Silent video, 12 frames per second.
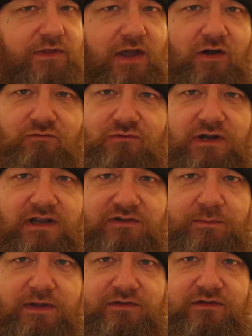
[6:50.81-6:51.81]
they are really
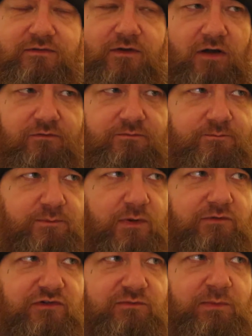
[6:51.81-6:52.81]
expensive. I've
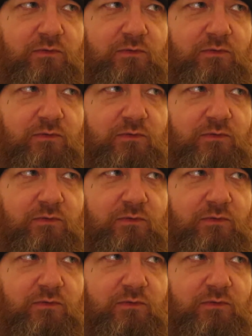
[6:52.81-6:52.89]
just